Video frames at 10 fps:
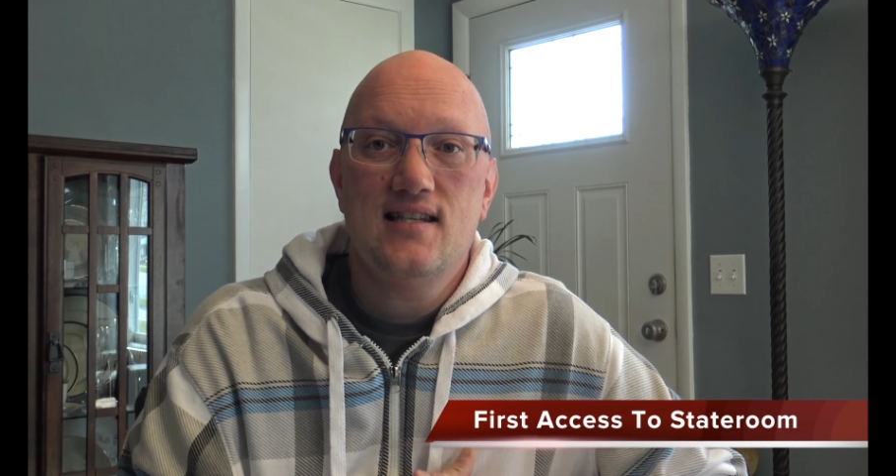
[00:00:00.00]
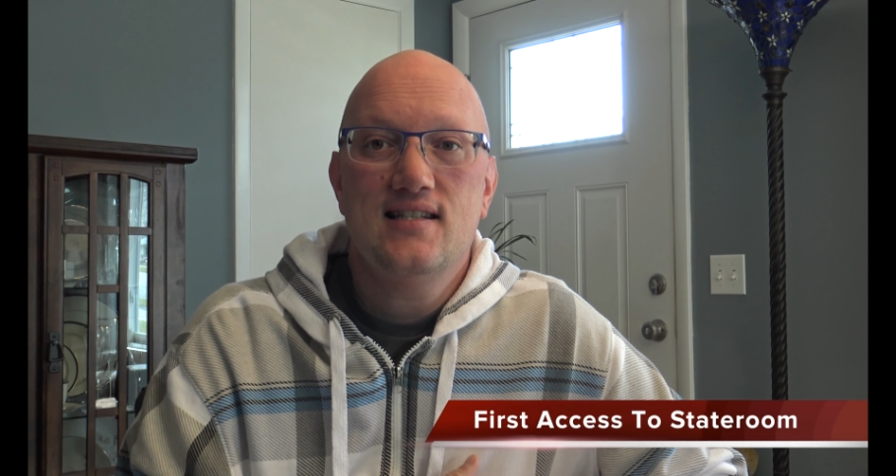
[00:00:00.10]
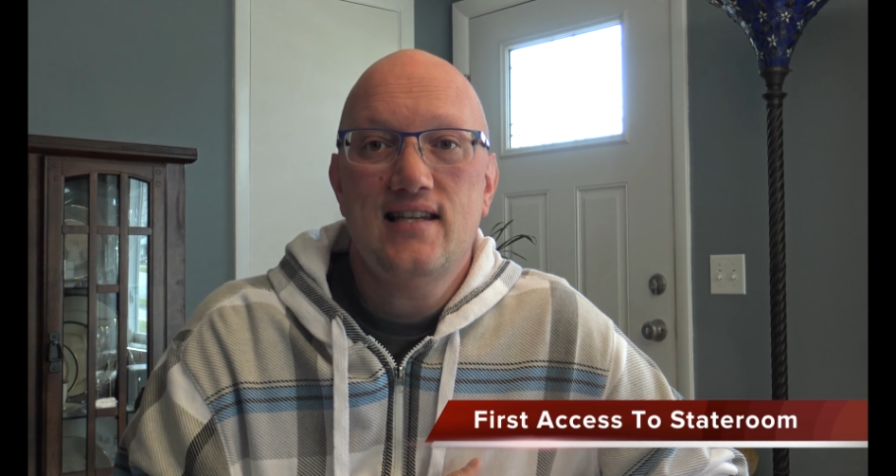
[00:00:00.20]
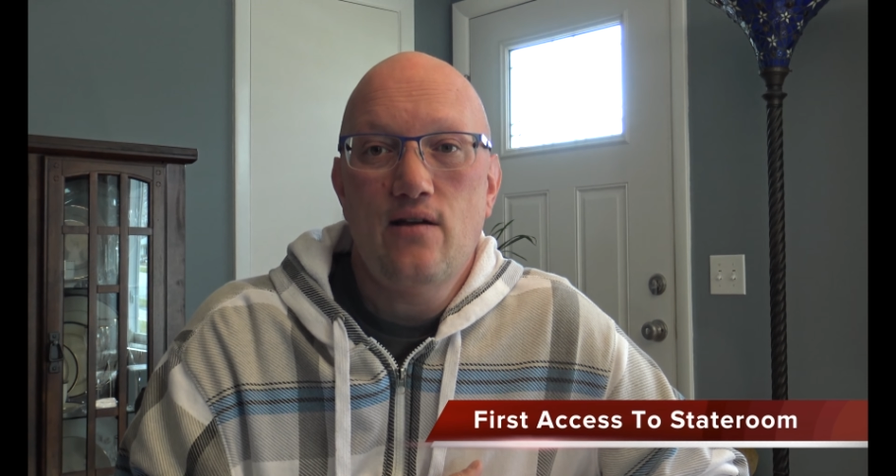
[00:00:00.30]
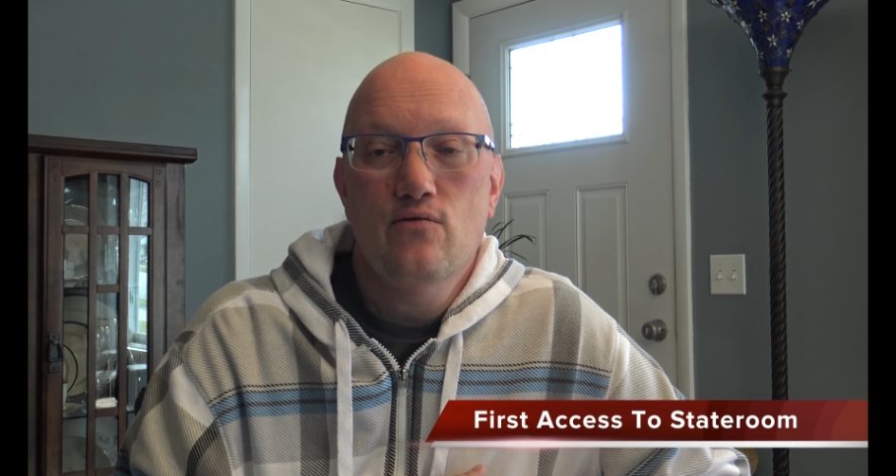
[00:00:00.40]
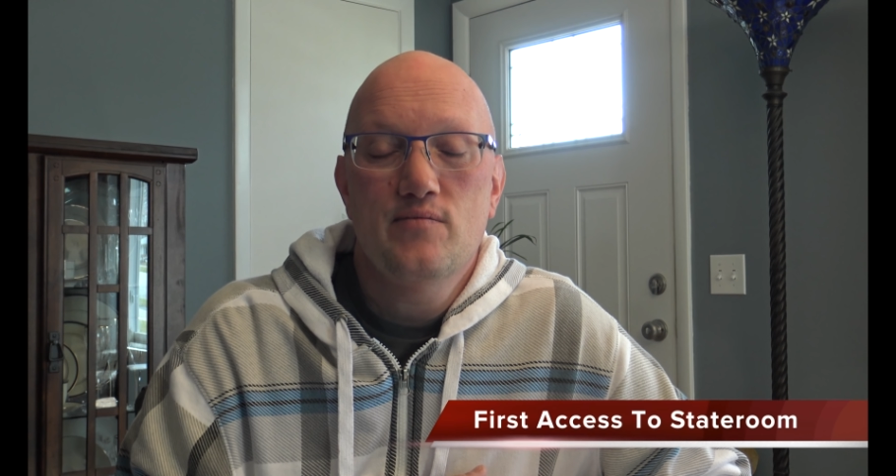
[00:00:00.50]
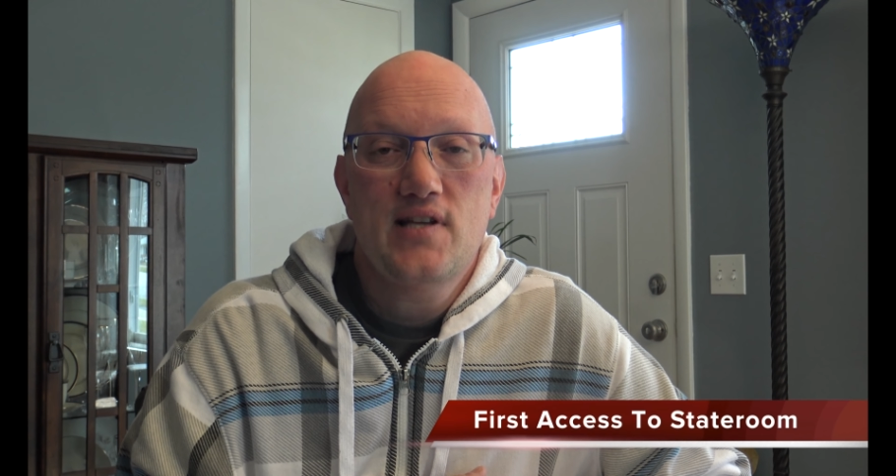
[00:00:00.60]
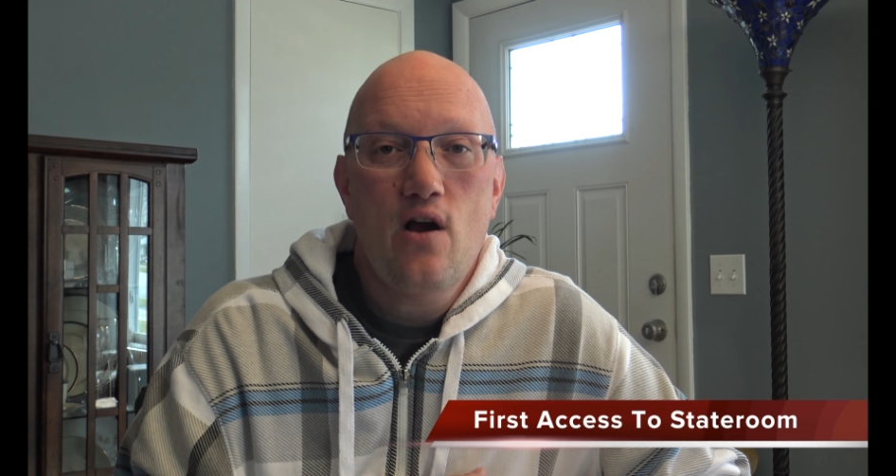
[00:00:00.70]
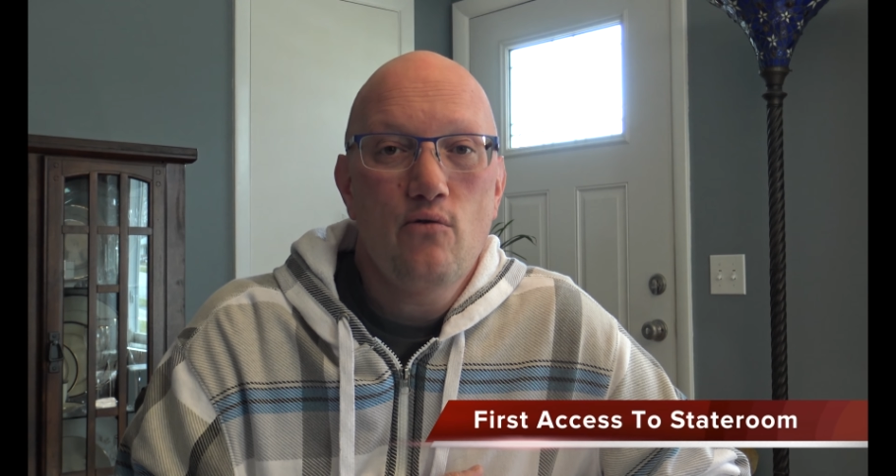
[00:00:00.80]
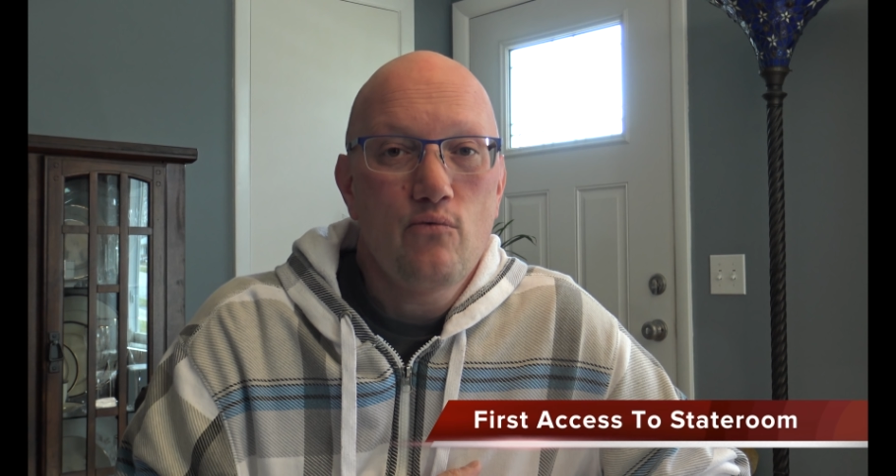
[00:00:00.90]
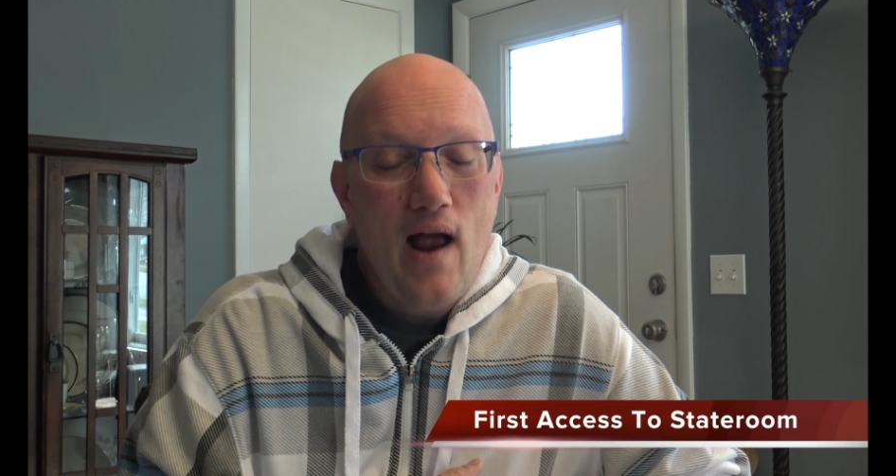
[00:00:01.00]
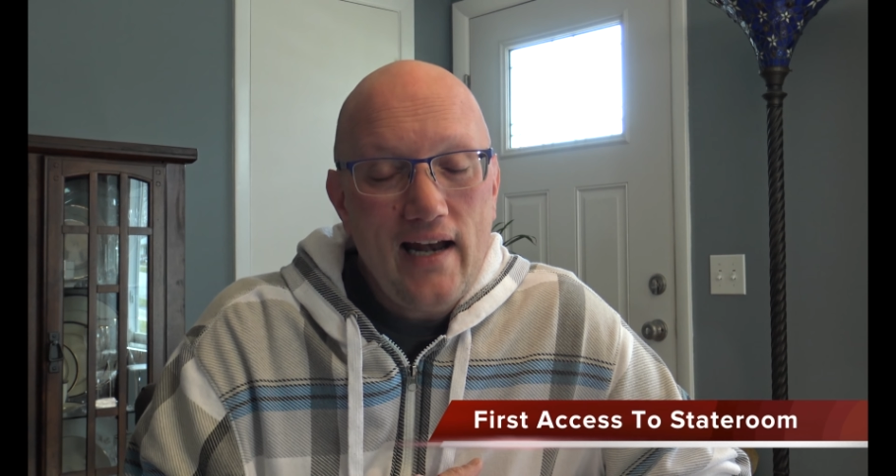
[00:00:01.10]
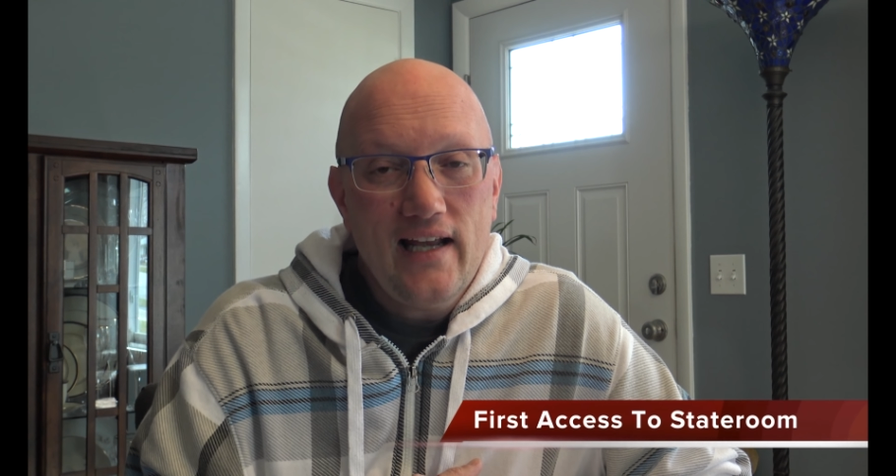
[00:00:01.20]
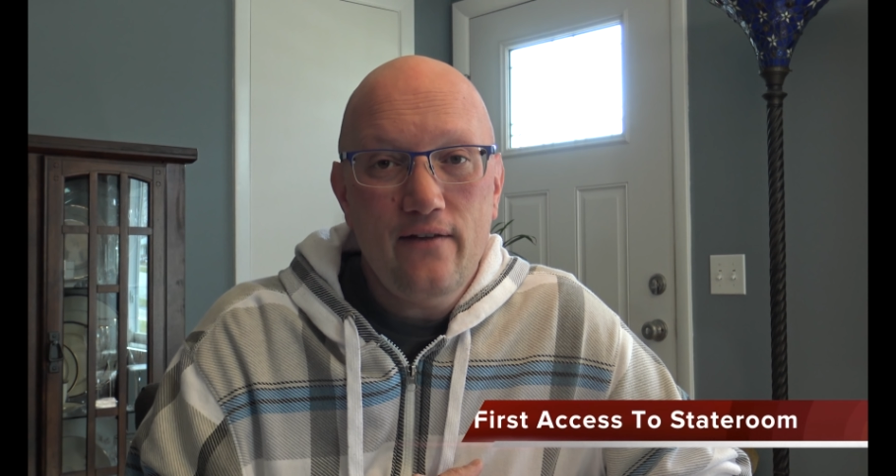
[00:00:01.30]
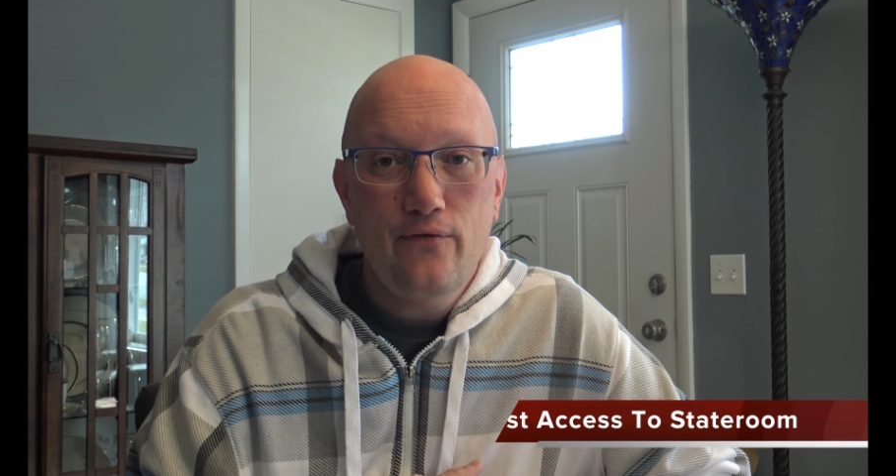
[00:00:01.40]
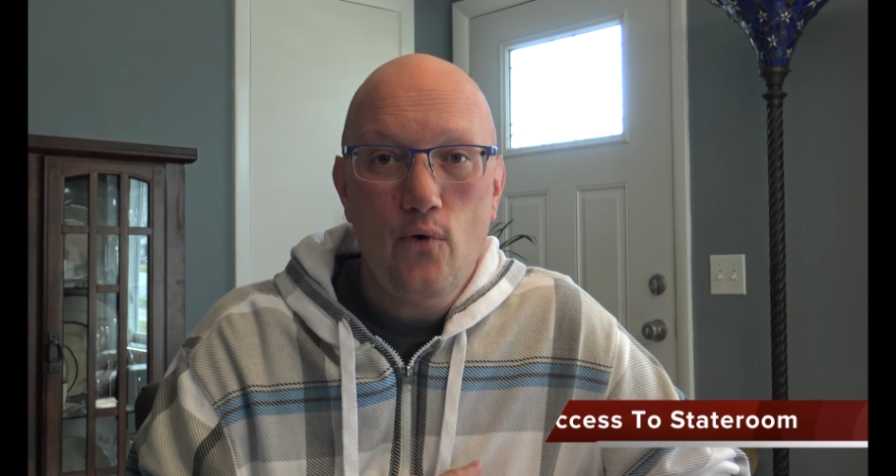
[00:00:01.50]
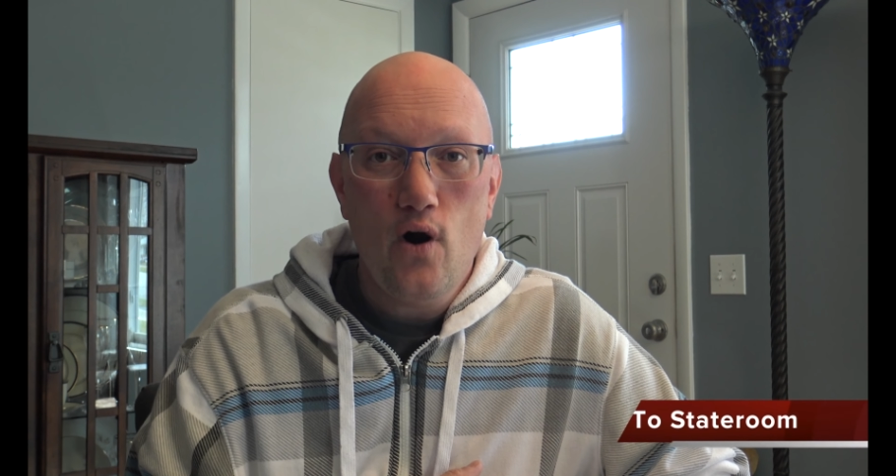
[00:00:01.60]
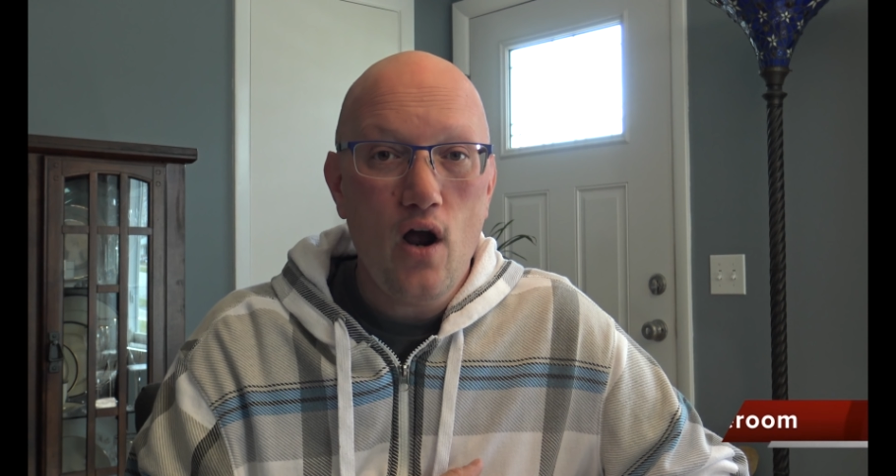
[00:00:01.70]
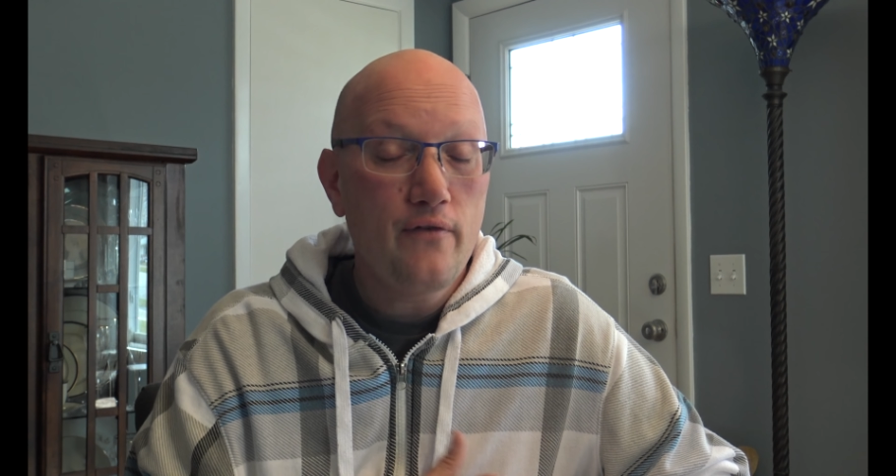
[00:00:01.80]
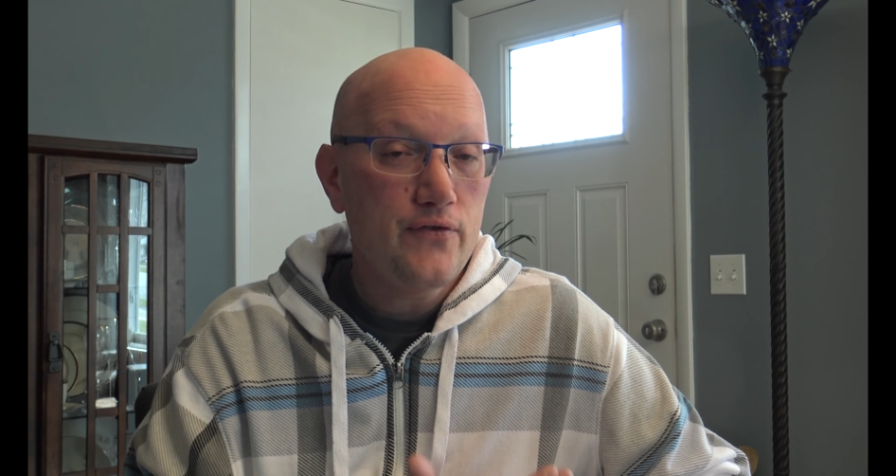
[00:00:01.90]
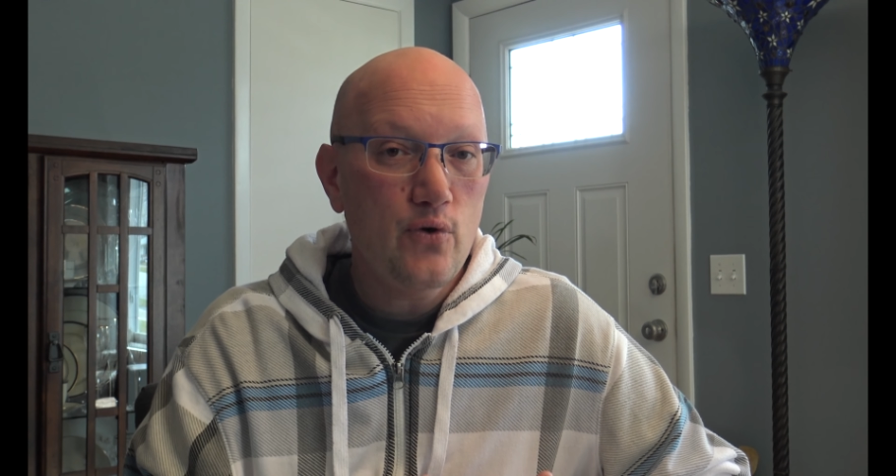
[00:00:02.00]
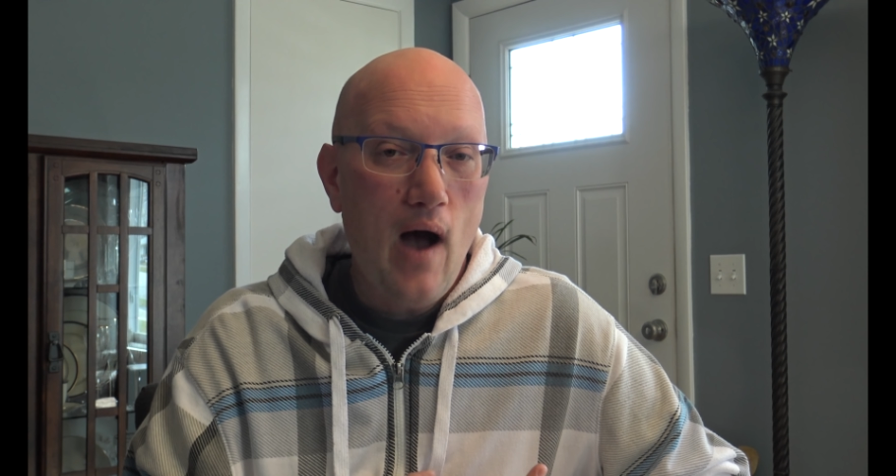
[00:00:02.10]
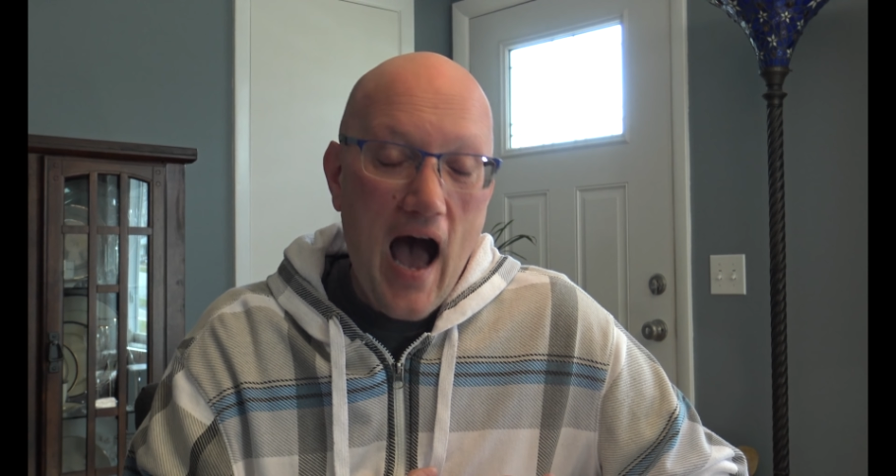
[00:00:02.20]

the staterooms aren't ready for a few